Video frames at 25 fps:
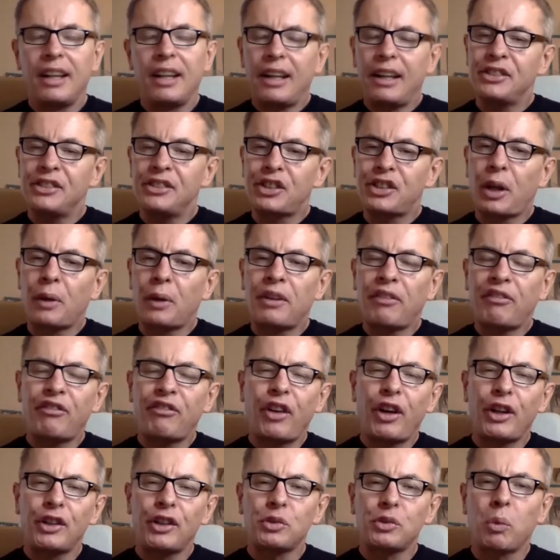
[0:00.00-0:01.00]
And so the
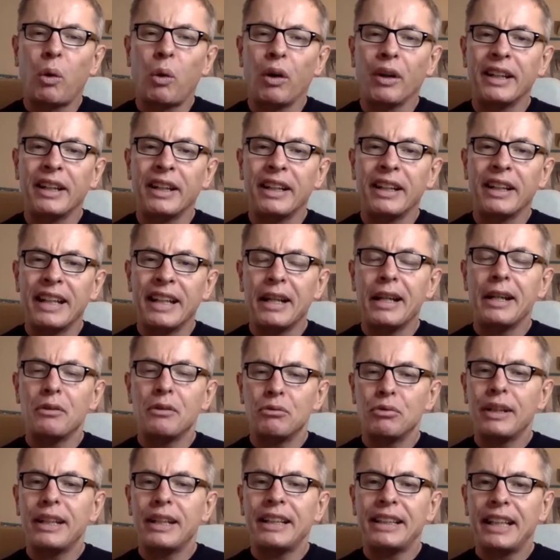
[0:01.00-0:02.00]
first one, and it
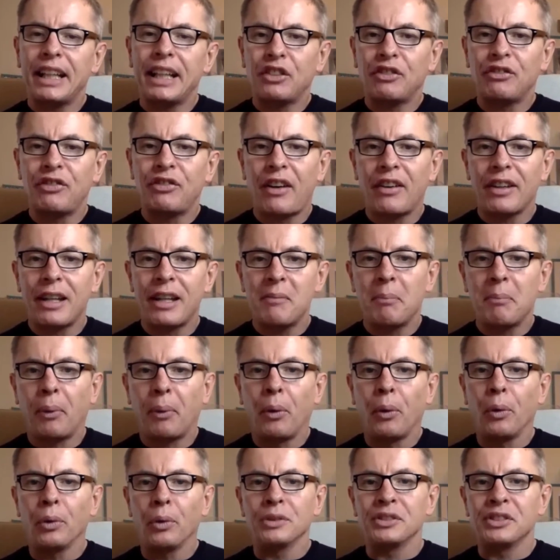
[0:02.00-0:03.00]
really is very
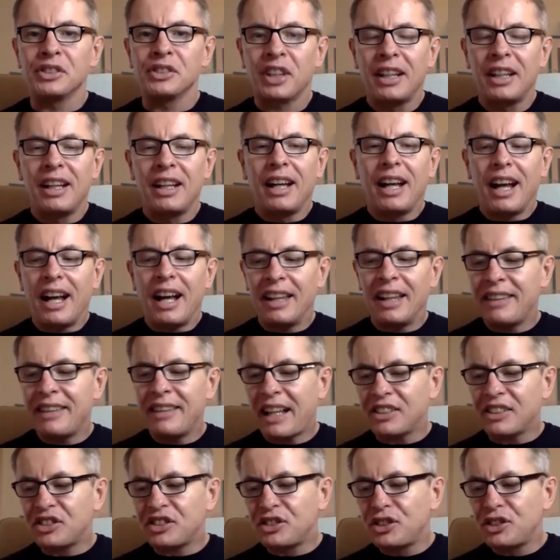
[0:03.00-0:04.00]
important, and
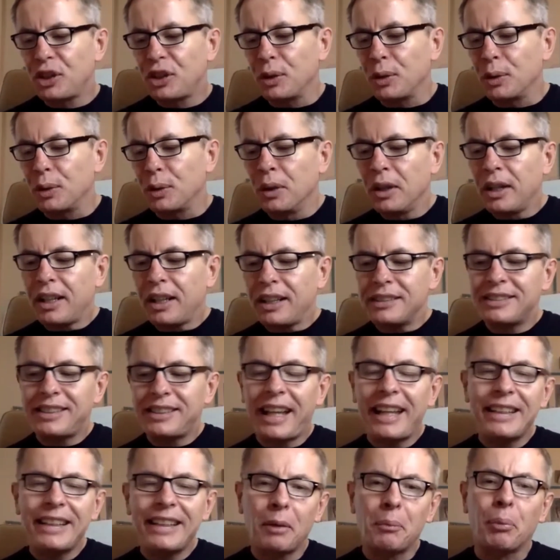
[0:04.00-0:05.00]
that's to
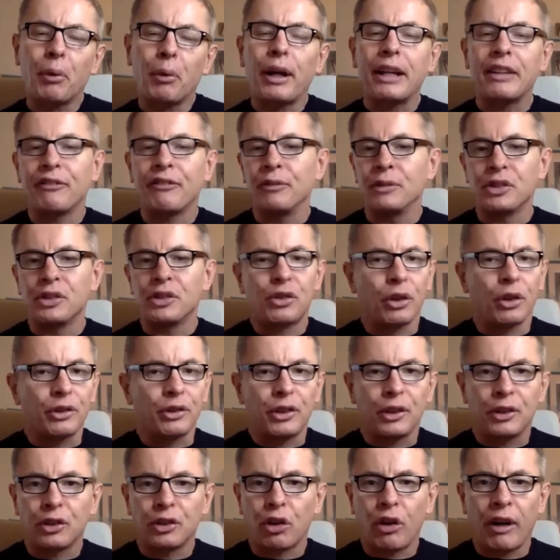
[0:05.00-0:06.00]
take a break from
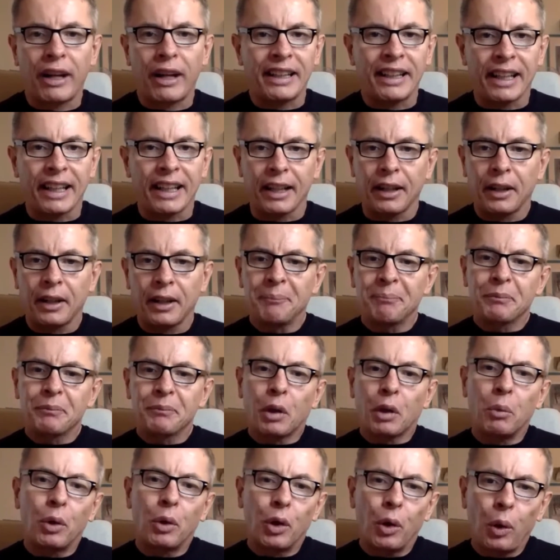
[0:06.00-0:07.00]
structured training.
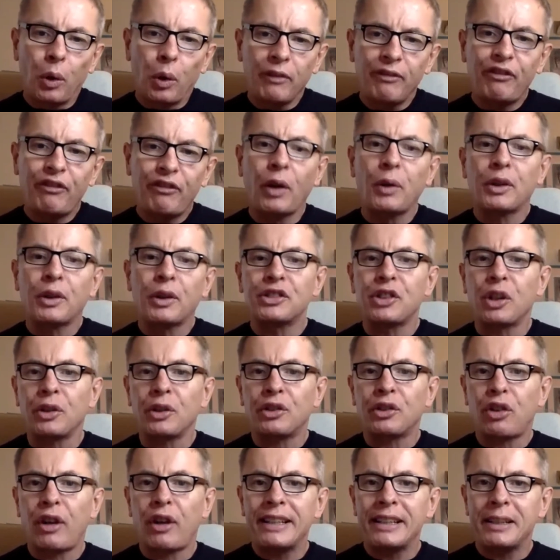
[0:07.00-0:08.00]
We're all focused on
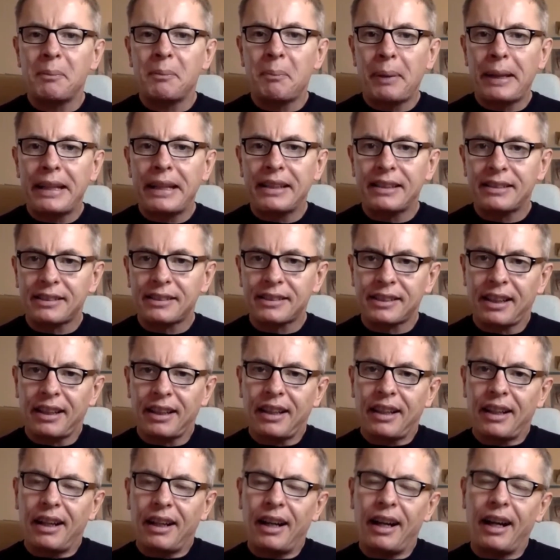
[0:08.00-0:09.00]
Training Peaks
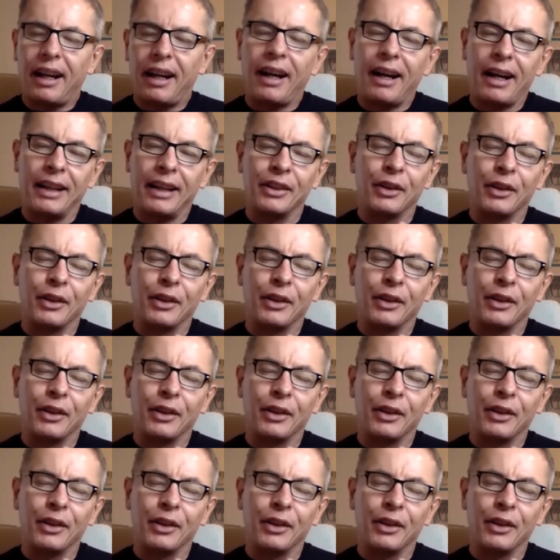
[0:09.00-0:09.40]
and